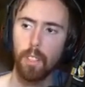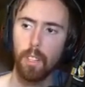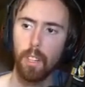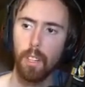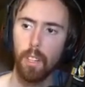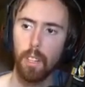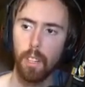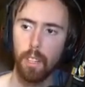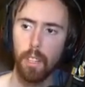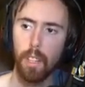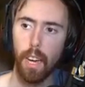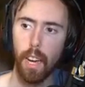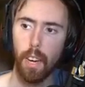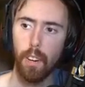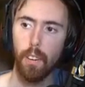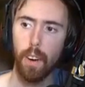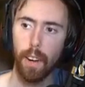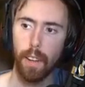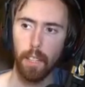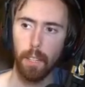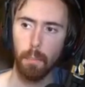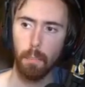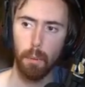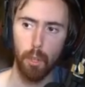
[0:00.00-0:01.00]
Yeah,
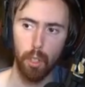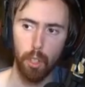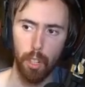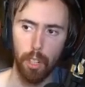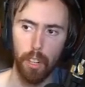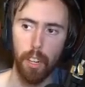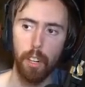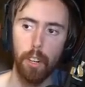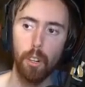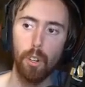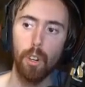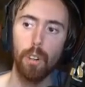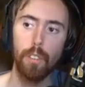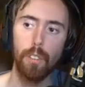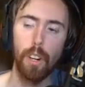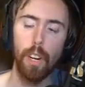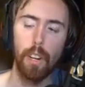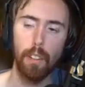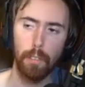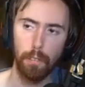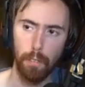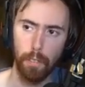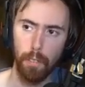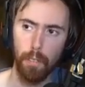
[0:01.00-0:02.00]
like the progenitor of
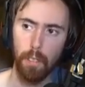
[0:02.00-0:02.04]
life.